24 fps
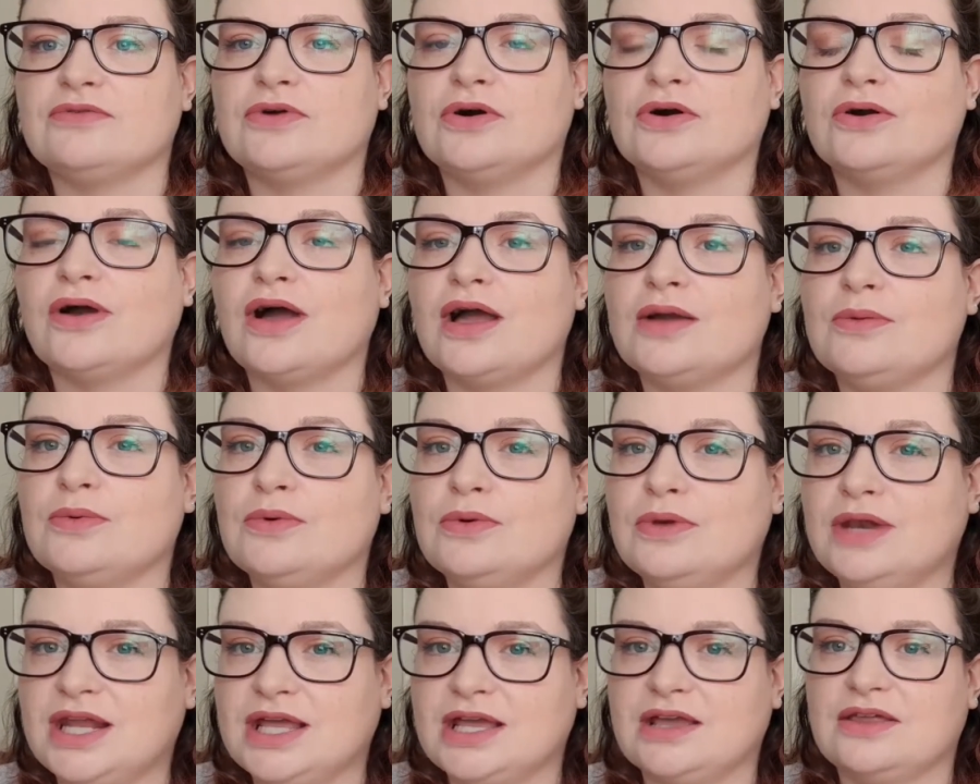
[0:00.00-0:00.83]
I will
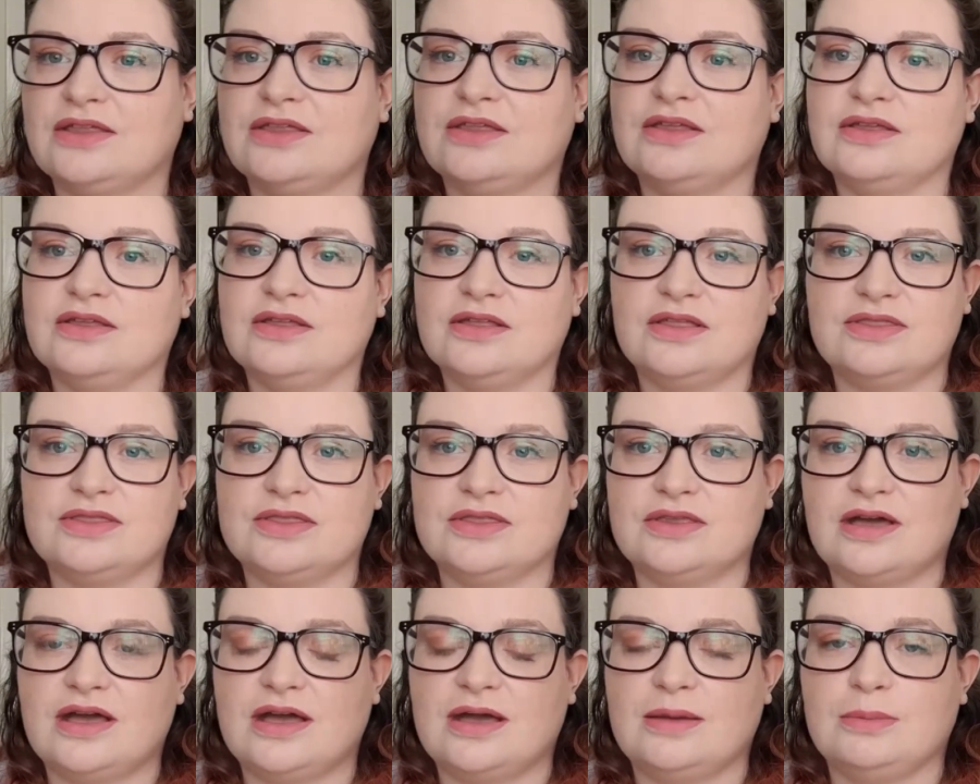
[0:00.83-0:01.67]
link
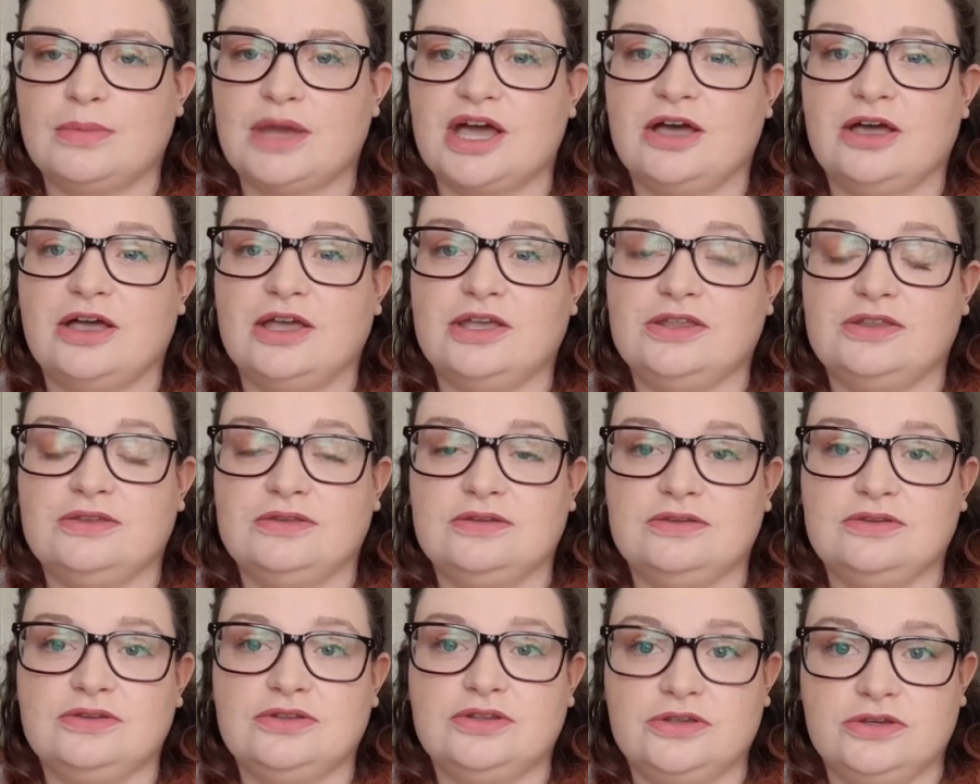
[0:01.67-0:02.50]
her
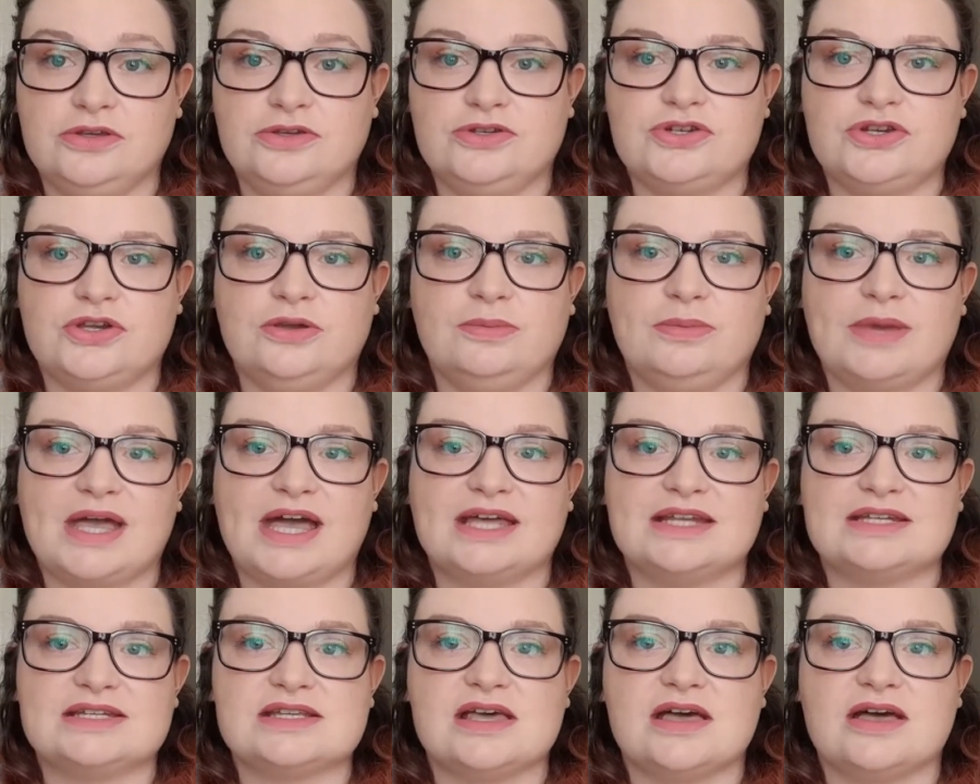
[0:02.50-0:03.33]
YouTube and
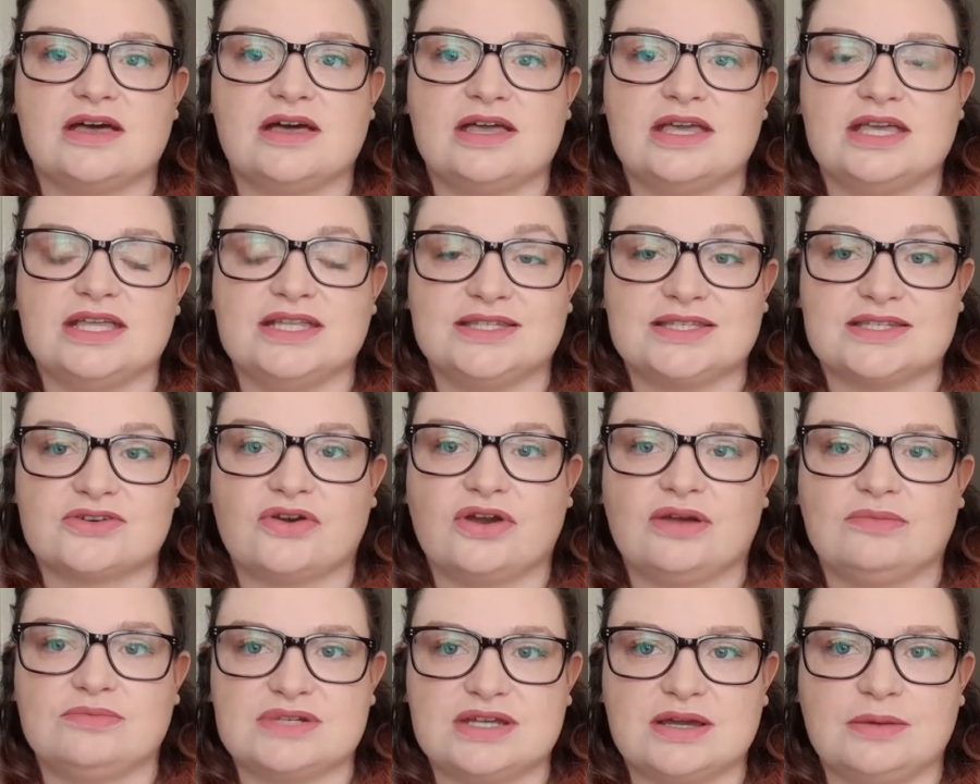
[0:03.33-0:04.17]
her Instagram
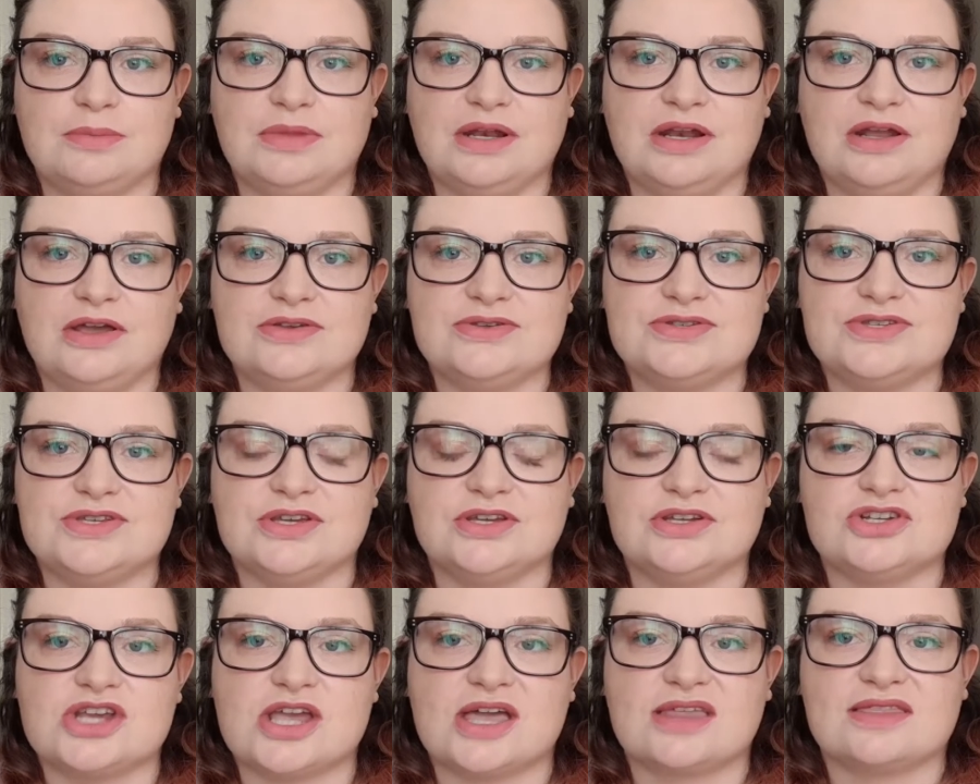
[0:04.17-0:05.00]
down below so you can
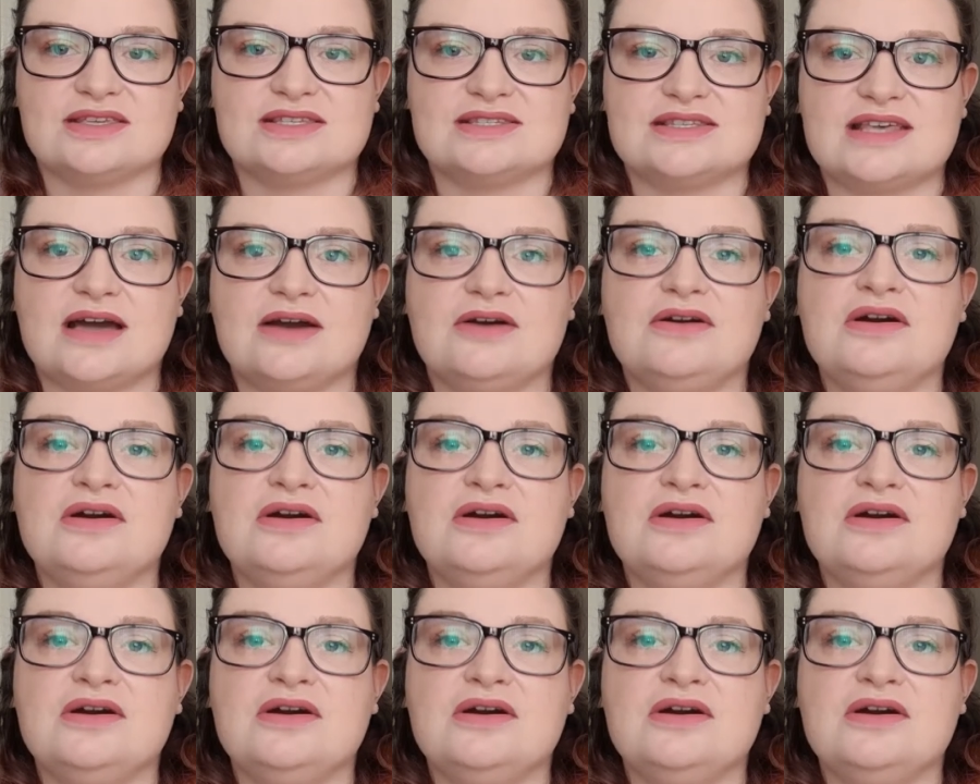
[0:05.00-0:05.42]
check this out.